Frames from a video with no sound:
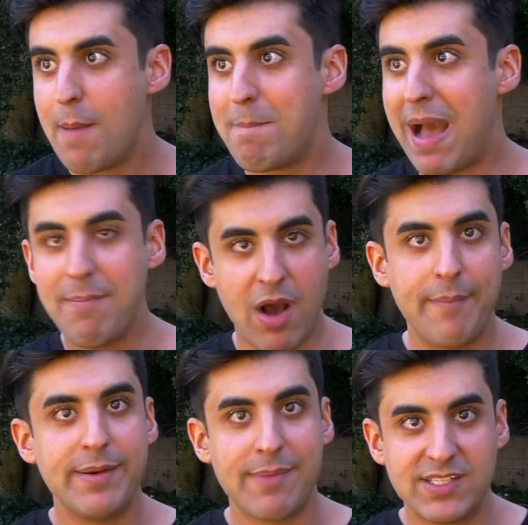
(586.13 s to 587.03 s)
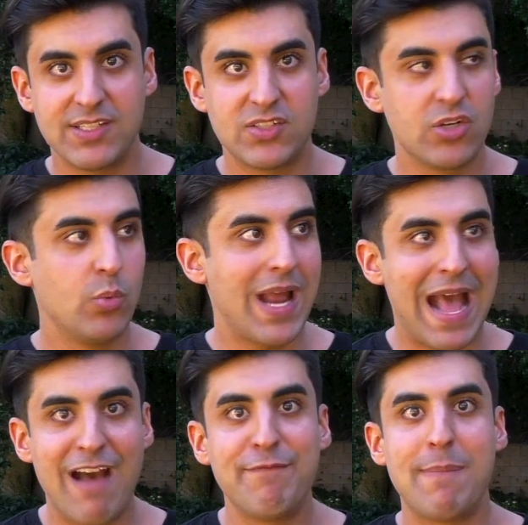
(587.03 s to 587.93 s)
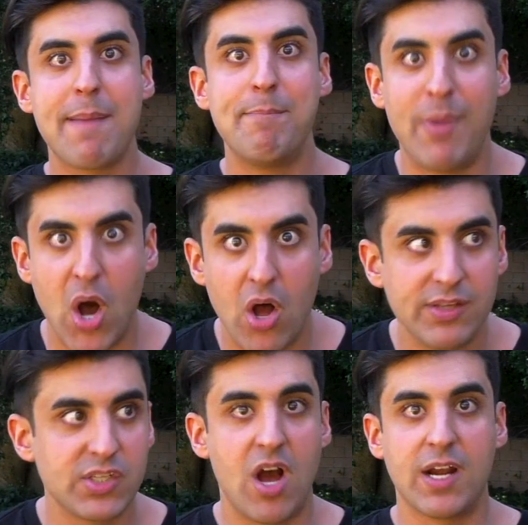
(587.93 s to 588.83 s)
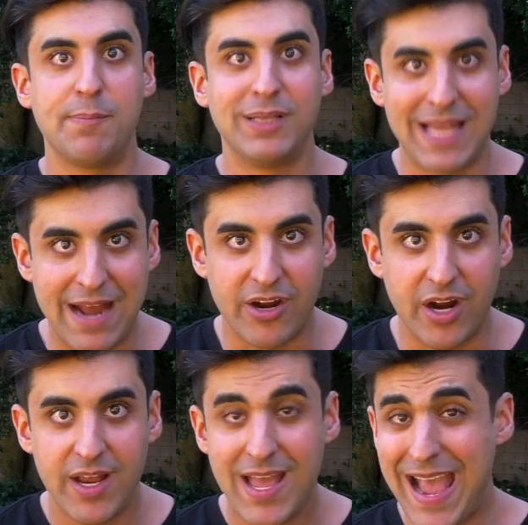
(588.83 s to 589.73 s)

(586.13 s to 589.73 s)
my mom and my sister would have my balls on a platter.